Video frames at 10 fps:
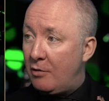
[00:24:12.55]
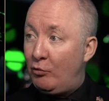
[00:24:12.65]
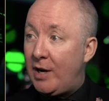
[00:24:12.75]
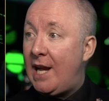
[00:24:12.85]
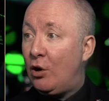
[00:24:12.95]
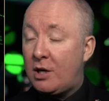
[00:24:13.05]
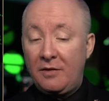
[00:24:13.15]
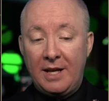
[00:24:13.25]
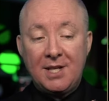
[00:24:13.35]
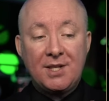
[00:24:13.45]
re-look
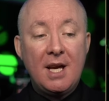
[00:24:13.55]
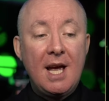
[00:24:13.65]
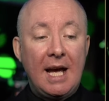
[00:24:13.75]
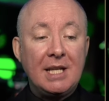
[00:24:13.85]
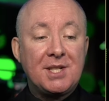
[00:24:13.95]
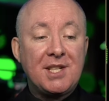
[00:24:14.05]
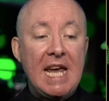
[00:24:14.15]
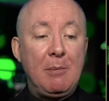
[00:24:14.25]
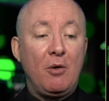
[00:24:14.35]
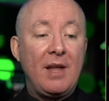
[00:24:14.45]
at this and
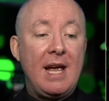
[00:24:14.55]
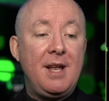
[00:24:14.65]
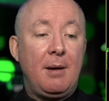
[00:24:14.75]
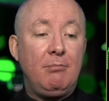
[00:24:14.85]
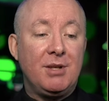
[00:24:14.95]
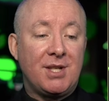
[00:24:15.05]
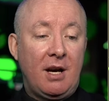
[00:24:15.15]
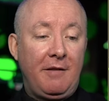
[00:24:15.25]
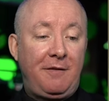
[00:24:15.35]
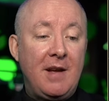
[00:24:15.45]
see what their numbers
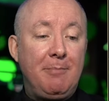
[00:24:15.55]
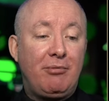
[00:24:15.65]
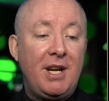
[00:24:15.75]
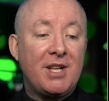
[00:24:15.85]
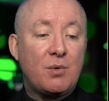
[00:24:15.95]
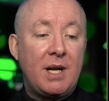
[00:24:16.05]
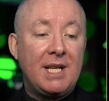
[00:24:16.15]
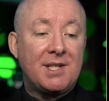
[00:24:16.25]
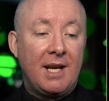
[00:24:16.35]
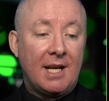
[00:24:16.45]
are. February the
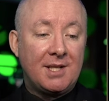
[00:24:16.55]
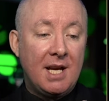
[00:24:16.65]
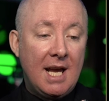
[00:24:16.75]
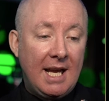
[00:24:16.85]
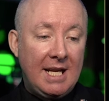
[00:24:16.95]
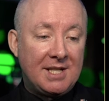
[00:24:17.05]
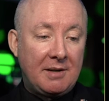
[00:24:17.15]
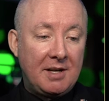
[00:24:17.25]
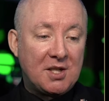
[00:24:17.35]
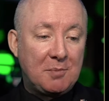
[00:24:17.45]
26th is
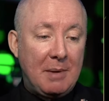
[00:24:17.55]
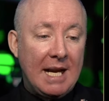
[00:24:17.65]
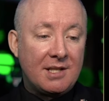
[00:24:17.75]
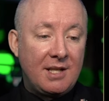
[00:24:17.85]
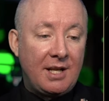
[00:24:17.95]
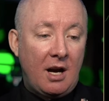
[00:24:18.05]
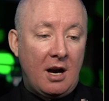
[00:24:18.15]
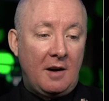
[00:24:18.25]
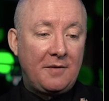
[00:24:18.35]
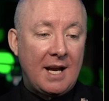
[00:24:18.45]
their expected
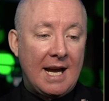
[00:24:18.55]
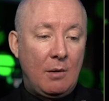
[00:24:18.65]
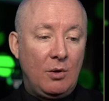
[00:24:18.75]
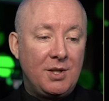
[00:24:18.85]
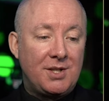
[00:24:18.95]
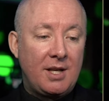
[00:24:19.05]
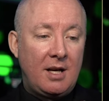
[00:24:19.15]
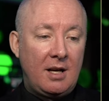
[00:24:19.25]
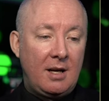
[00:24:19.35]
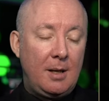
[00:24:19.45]
after-hours
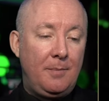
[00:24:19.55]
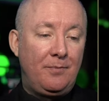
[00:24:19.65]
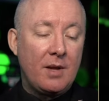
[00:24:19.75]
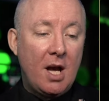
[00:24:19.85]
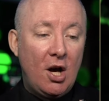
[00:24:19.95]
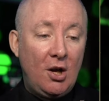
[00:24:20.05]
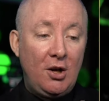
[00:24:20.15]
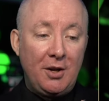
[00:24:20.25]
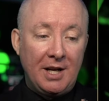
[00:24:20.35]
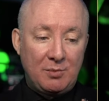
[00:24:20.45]

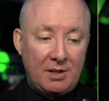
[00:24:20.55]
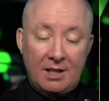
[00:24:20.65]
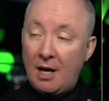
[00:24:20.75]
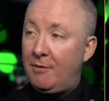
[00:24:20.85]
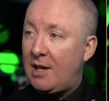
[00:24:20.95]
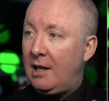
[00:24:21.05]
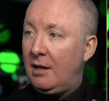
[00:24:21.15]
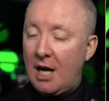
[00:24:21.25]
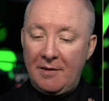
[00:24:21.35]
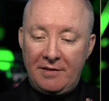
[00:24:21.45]
earnings. We could cover that
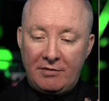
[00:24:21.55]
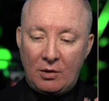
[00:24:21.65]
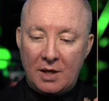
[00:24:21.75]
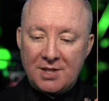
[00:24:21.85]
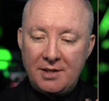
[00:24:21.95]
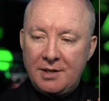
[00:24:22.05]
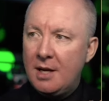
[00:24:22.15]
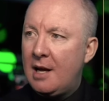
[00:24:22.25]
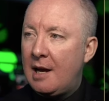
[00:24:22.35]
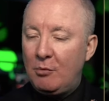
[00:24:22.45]
live if requested,
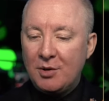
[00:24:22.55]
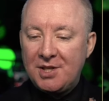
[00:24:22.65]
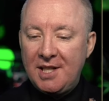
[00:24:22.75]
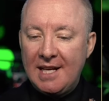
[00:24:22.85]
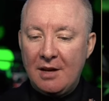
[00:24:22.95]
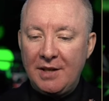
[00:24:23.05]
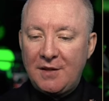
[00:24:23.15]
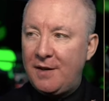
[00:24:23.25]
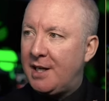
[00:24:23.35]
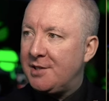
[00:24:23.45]
and we'll see how these
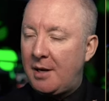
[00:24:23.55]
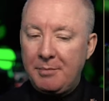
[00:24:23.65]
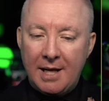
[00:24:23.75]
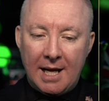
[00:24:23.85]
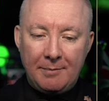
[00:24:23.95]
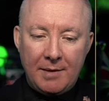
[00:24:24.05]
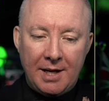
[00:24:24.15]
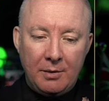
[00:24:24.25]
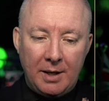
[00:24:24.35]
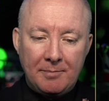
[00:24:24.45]
figures update.
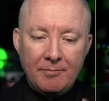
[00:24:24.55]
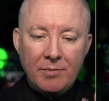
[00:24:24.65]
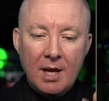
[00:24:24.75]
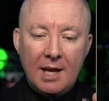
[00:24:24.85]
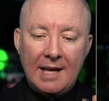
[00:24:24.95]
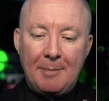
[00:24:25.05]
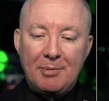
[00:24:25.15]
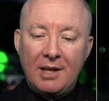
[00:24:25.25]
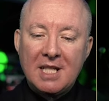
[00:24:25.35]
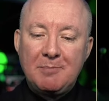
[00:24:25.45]
Anyway,
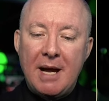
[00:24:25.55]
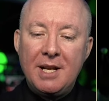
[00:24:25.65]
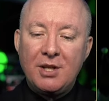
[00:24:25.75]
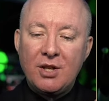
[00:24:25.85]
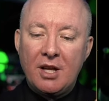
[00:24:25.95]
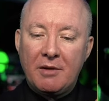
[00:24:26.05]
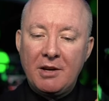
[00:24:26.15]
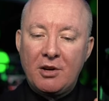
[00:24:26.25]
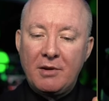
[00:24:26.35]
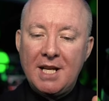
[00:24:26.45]
capital expenditure, they're
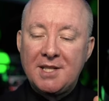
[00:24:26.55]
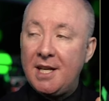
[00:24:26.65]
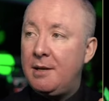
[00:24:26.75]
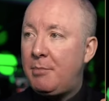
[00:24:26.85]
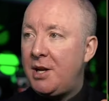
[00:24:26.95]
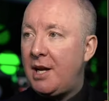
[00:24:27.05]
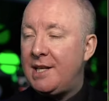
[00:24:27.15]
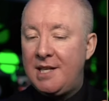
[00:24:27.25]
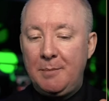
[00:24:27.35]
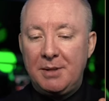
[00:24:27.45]
increasing by
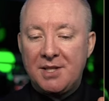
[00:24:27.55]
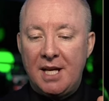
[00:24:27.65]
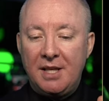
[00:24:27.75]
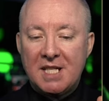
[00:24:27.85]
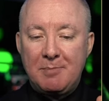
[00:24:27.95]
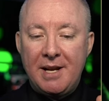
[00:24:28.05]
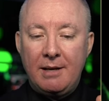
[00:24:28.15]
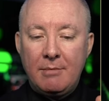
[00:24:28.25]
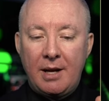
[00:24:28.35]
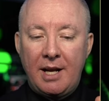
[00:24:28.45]
19%. They're
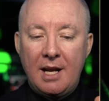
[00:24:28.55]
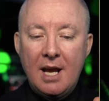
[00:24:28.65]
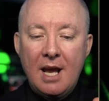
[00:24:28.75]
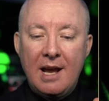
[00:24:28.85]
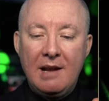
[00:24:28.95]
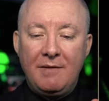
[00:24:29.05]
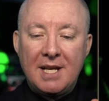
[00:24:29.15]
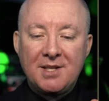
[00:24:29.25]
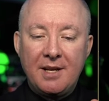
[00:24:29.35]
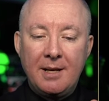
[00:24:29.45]
spending money
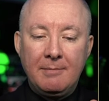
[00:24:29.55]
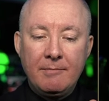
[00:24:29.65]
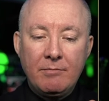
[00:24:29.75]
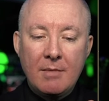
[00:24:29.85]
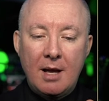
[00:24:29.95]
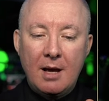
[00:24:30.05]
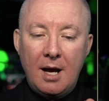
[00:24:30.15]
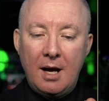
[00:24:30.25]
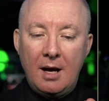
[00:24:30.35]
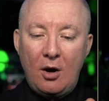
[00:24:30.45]
investing.
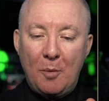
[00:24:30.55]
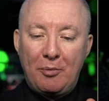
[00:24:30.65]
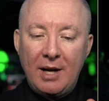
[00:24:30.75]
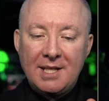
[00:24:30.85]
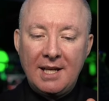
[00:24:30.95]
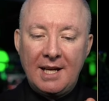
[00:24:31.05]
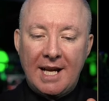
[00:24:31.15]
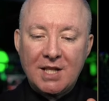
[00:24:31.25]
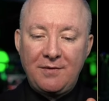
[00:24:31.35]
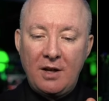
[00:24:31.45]
Operating
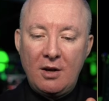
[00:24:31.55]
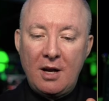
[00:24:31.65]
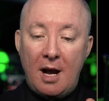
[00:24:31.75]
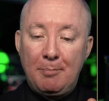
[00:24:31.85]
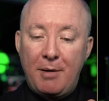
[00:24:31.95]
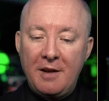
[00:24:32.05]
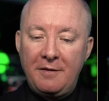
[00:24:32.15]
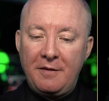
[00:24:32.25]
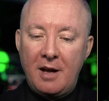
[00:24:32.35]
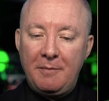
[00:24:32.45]
cash flow up
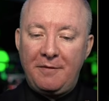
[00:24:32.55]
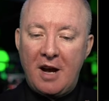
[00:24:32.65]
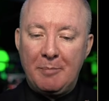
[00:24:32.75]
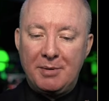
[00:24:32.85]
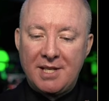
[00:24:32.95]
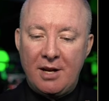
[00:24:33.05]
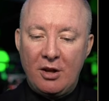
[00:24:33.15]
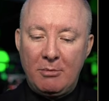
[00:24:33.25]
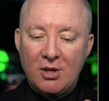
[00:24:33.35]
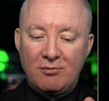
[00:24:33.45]
5% on
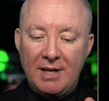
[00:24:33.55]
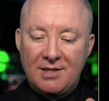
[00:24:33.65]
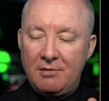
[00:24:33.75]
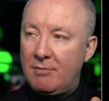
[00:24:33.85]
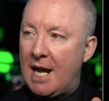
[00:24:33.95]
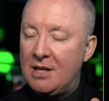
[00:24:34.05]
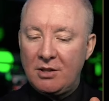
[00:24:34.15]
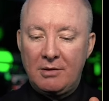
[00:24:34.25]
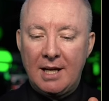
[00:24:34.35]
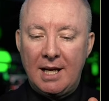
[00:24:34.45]
the most recent range.
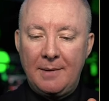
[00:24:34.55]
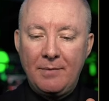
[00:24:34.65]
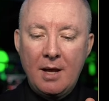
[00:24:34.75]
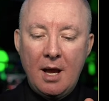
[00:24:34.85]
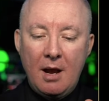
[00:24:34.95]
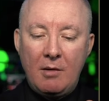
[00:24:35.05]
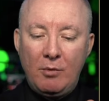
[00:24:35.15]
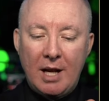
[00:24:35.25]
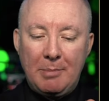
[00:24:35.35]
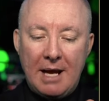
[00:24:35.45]
Okay.
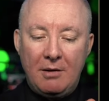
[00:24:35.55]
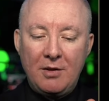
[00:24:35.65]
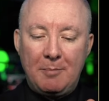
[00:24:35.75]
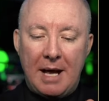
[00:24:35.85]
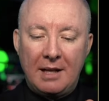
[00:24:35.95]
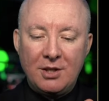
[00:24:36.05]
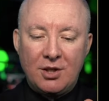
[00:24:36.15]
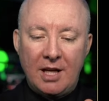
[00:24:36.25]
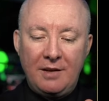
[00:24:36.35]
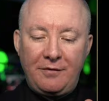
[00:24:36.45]
What about the balance
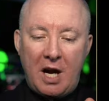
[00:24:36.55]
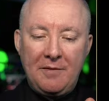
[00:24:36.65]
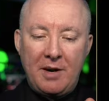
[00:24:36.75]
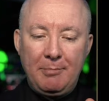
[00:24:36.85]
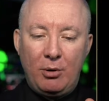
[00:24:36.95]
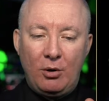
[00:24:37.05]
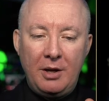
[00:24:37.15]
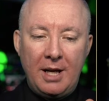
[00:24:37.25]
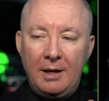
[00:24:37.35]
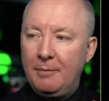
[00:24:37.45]
sheet? Very, very
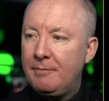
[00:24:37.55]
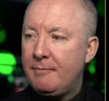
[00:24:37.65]
important now.